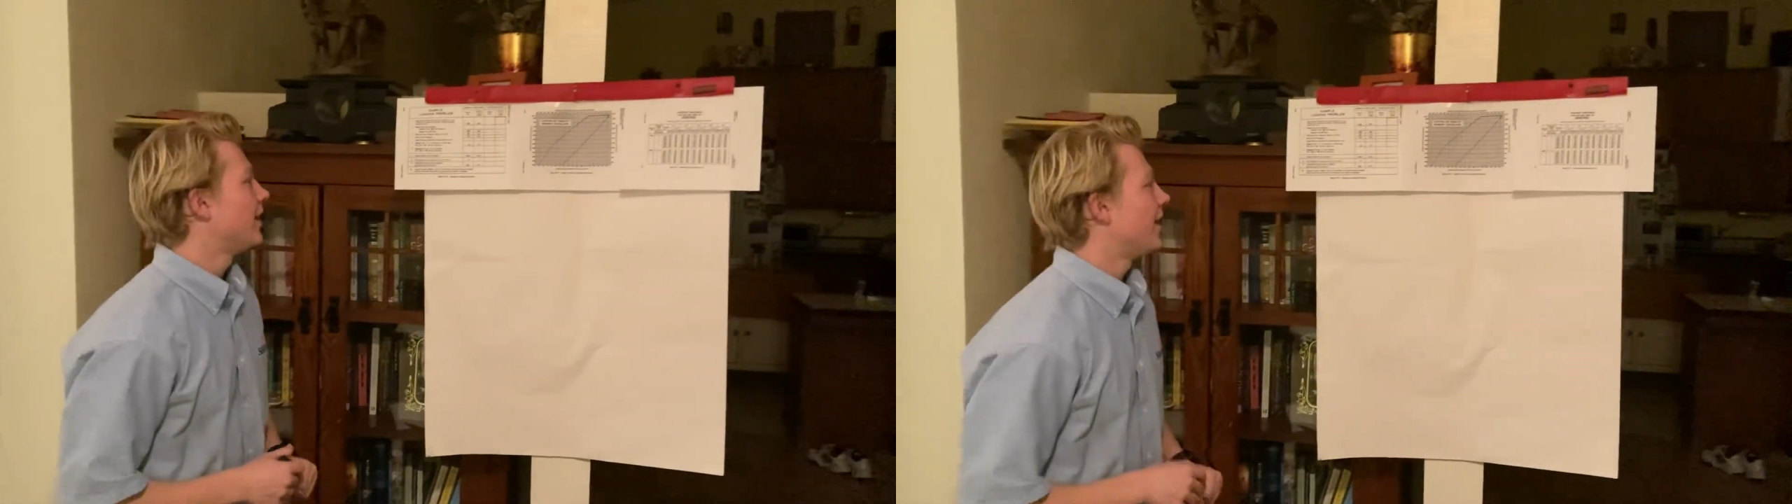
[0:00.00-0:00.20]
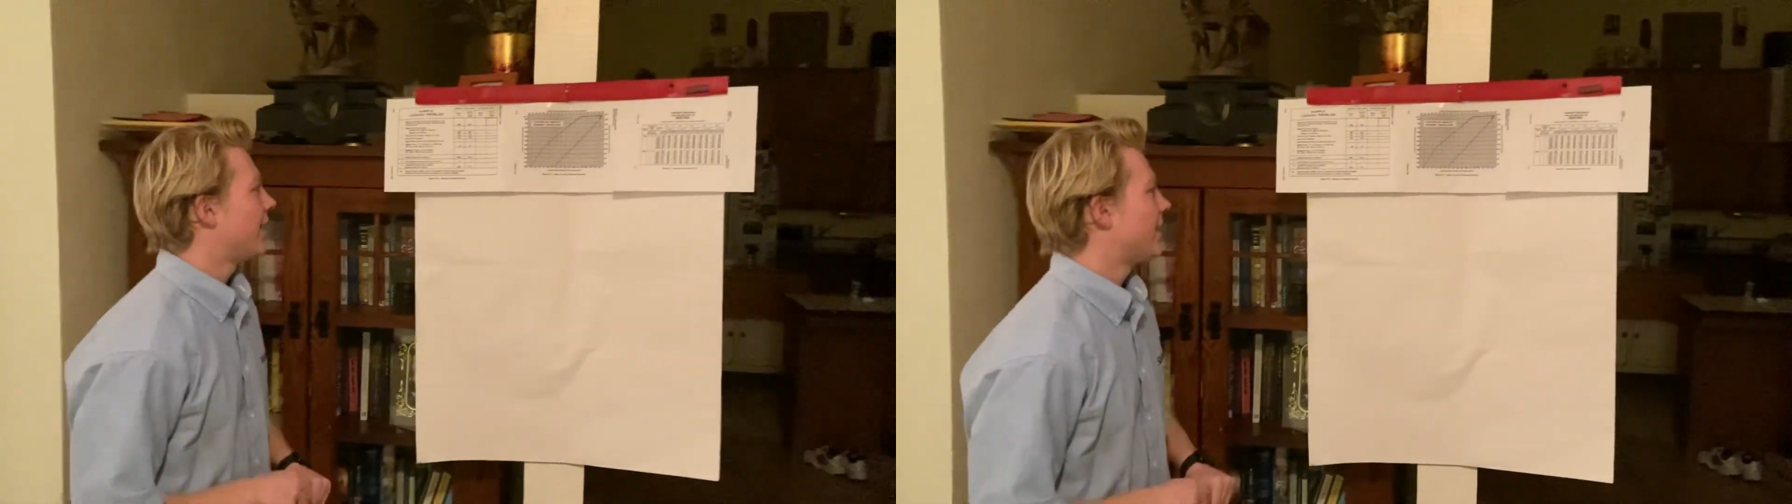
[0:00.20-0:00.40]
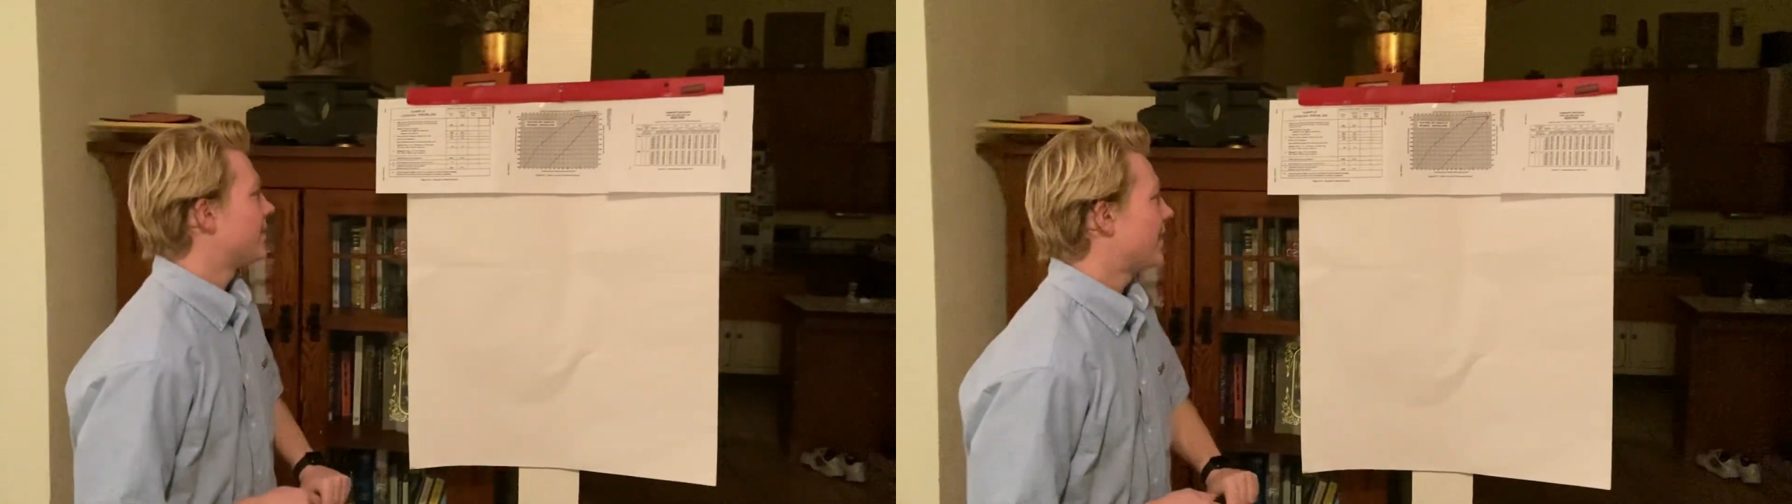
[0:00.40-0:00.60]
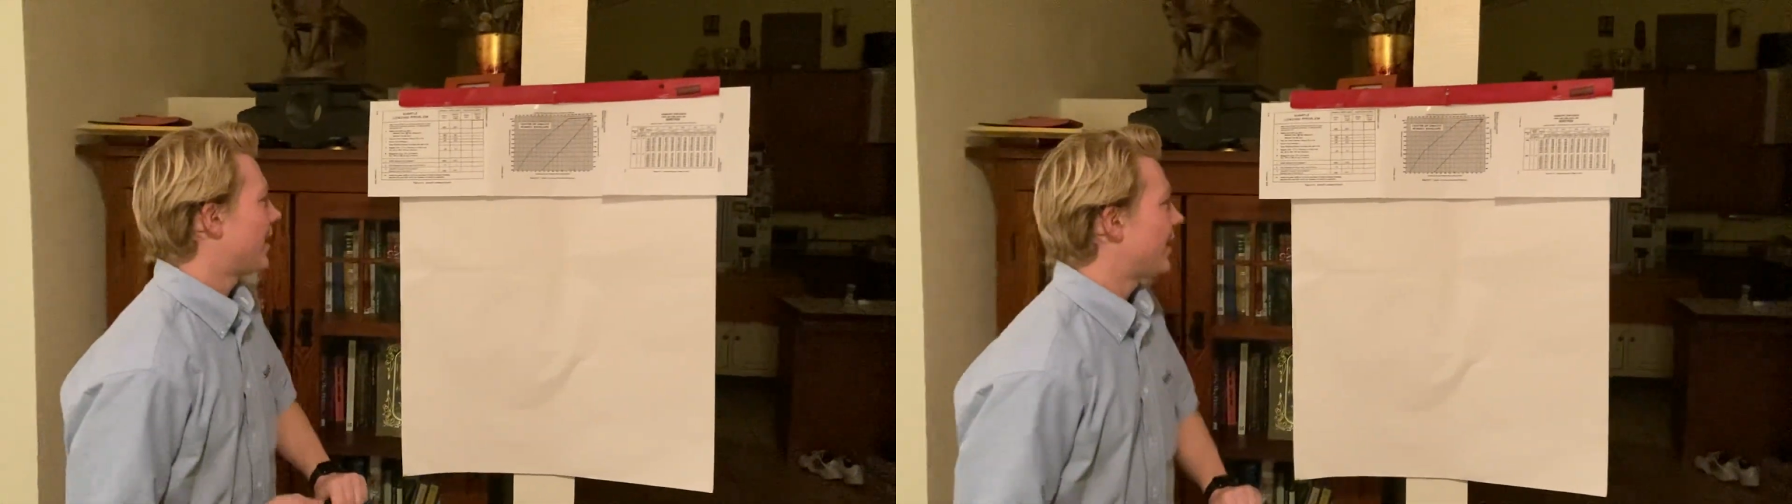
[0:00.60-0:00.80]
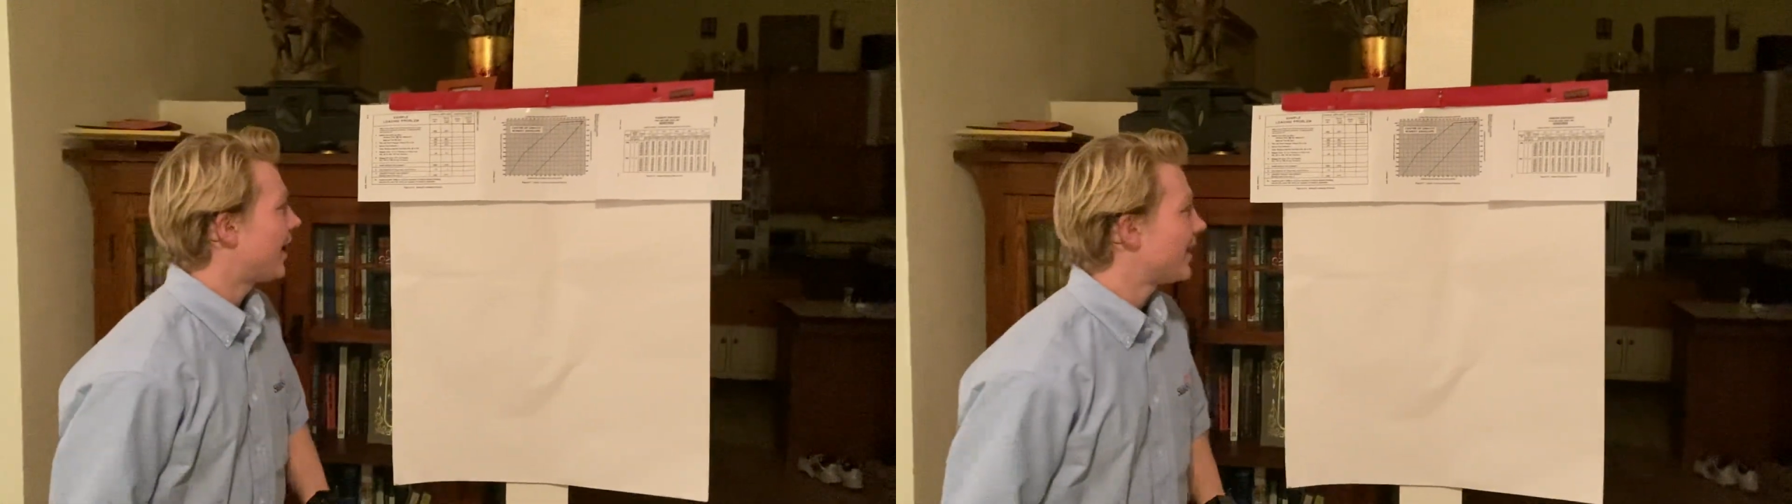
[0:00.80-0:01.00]
is
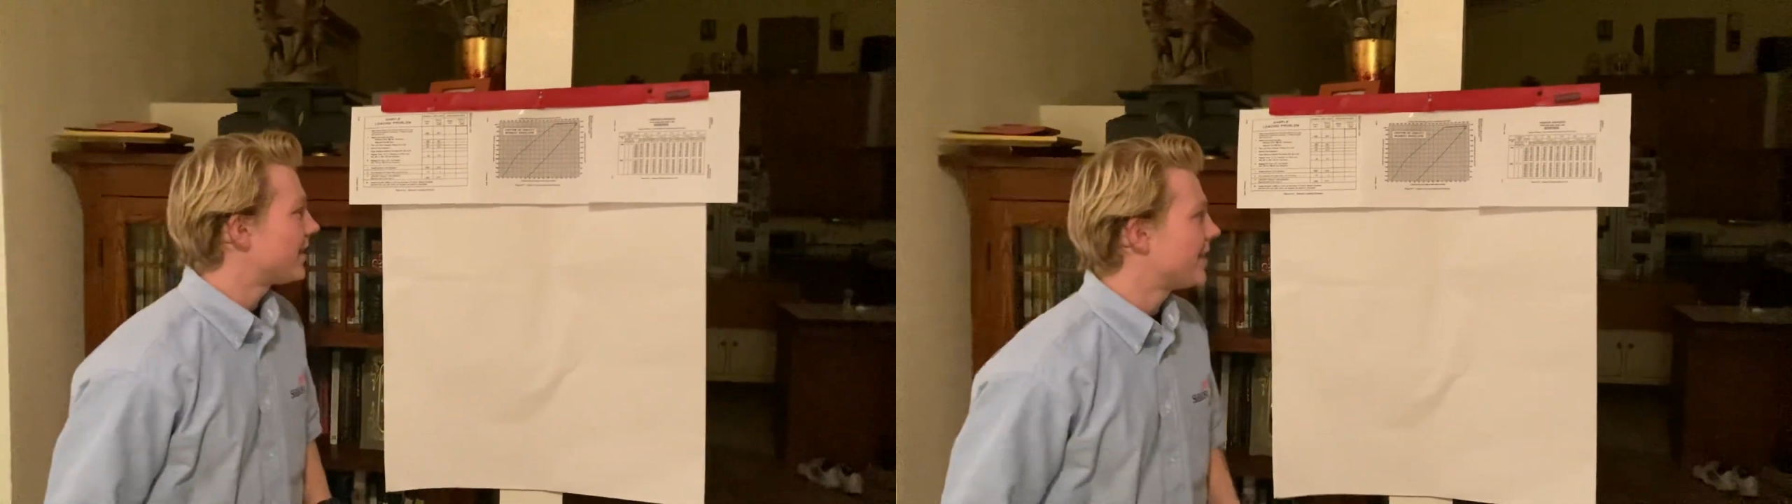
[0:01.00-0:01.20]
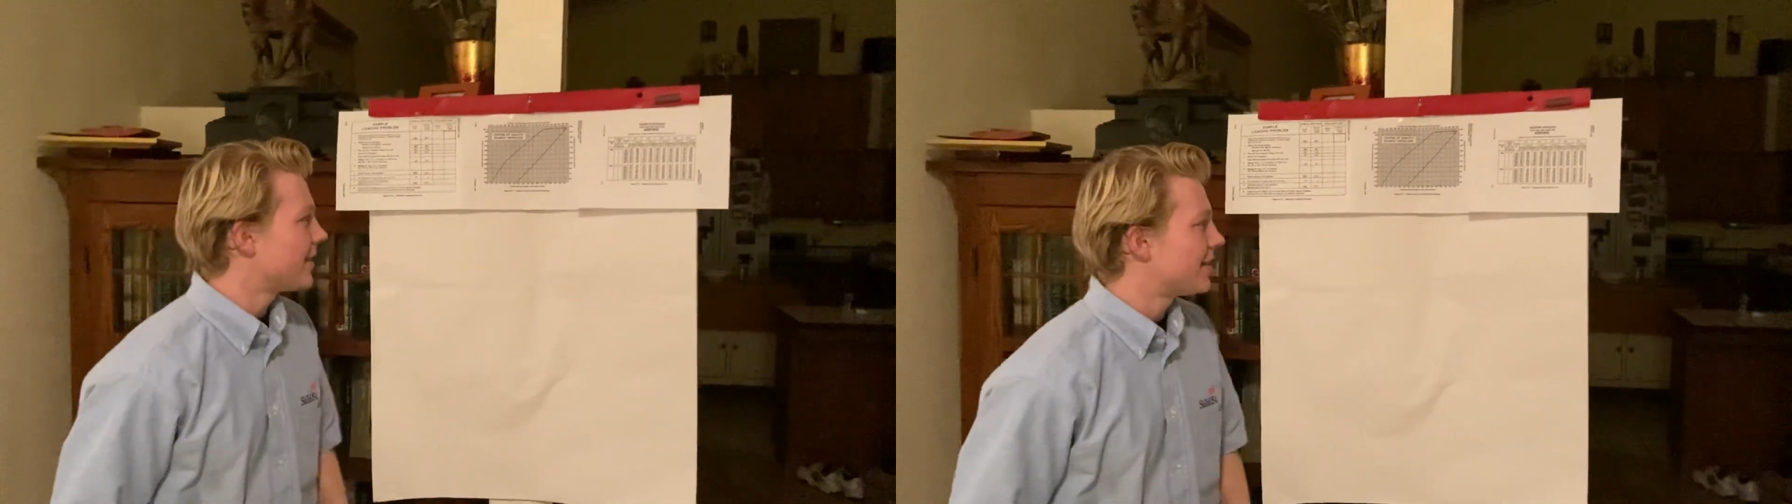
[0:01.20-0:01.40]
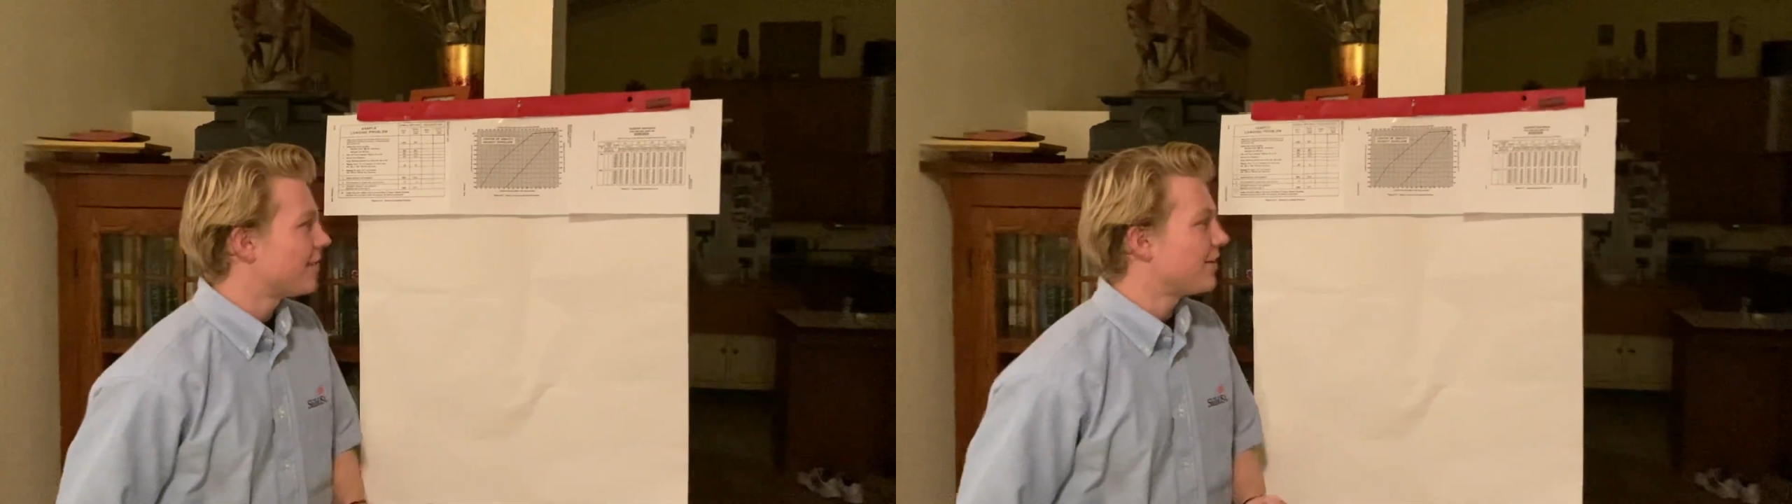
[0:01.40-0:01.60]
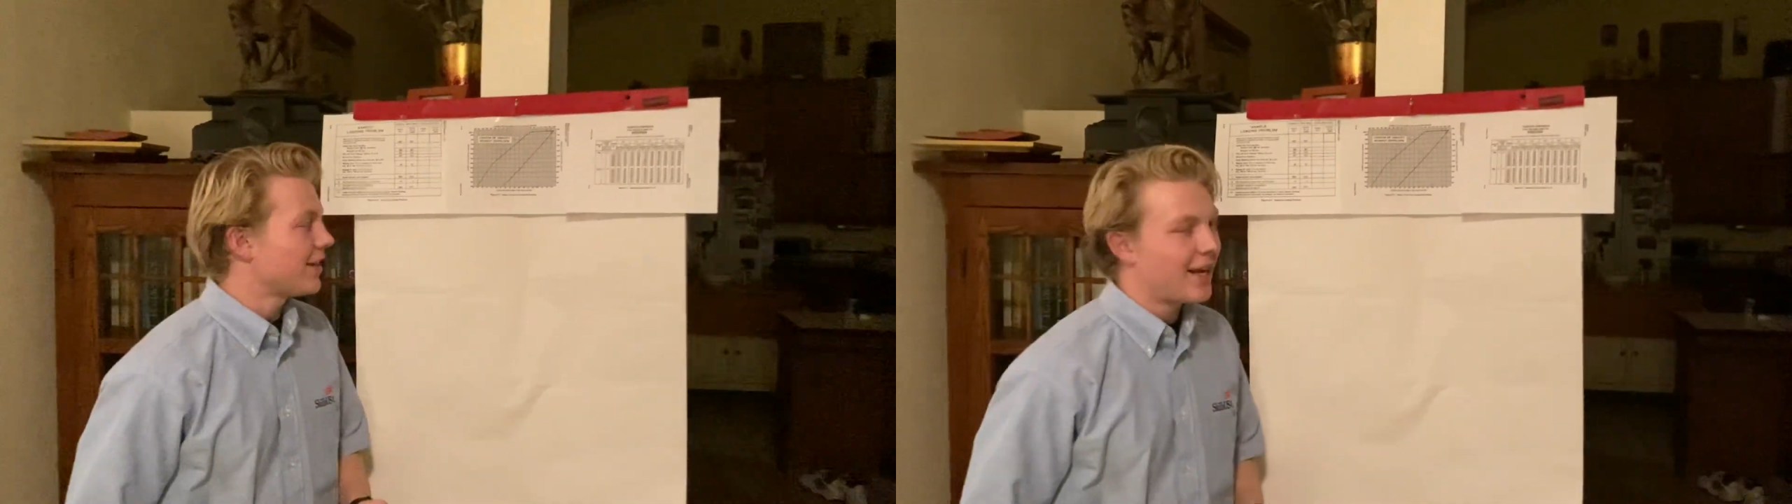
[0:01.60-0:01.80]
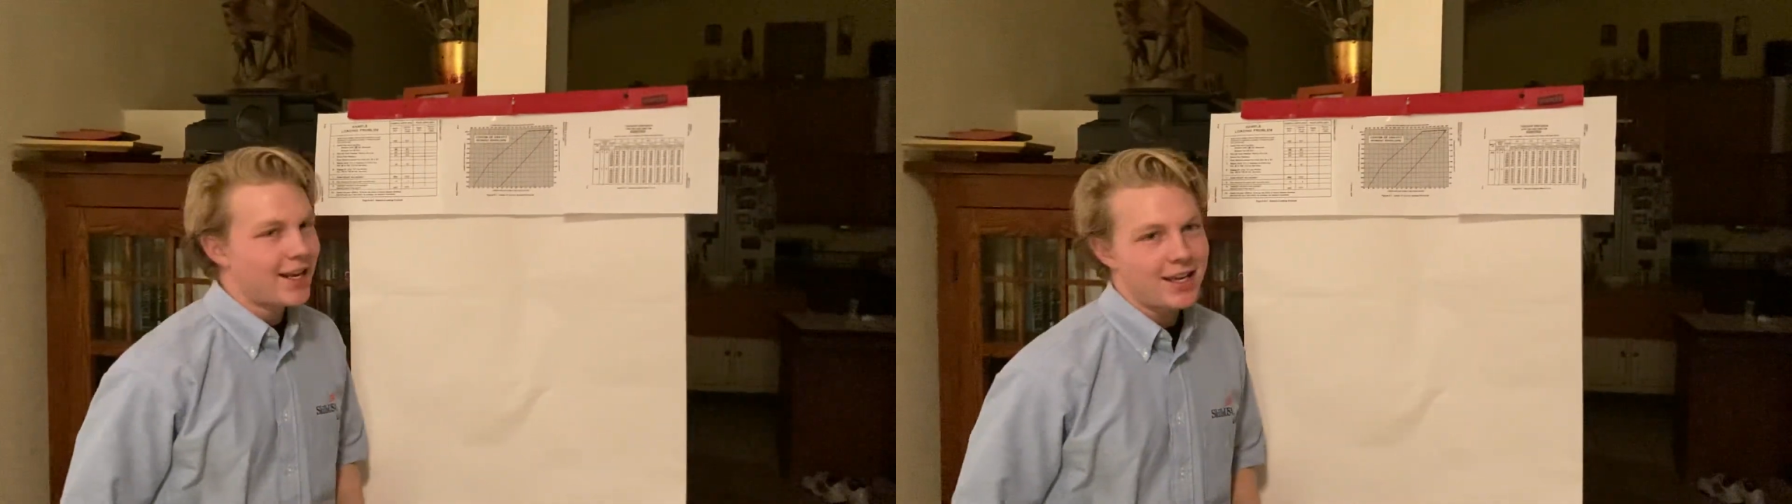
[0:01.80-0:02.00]
a
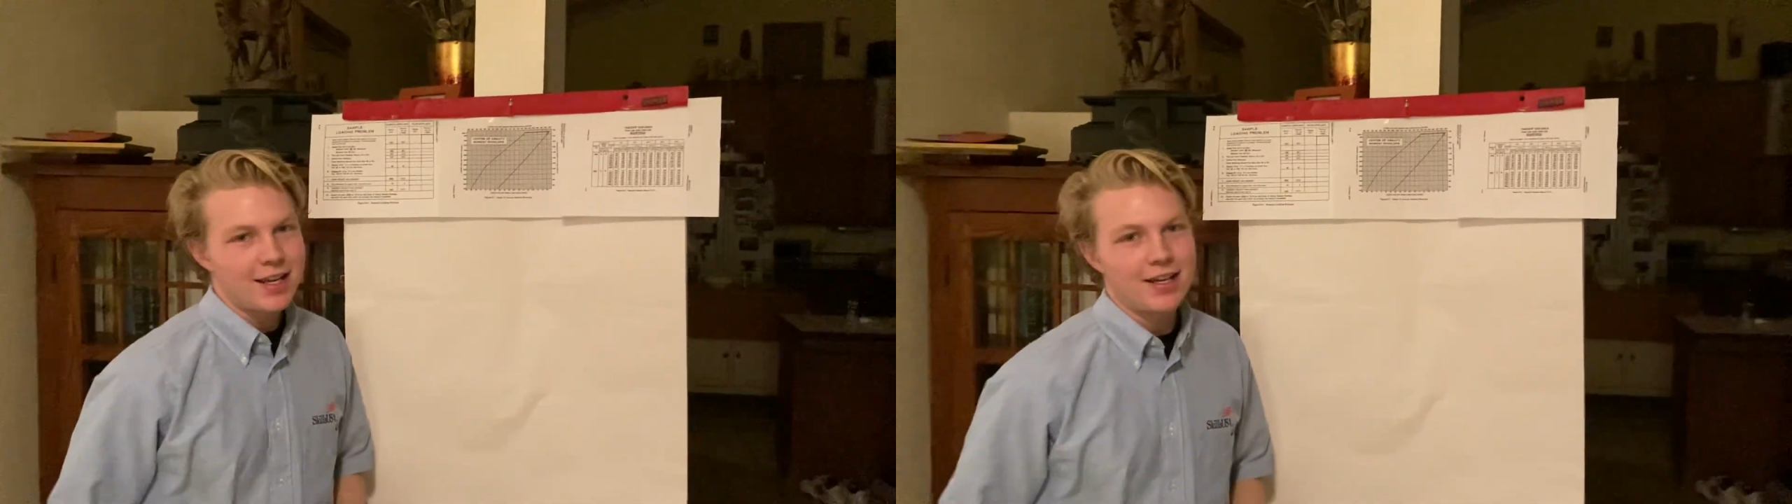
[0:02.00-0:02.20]
1978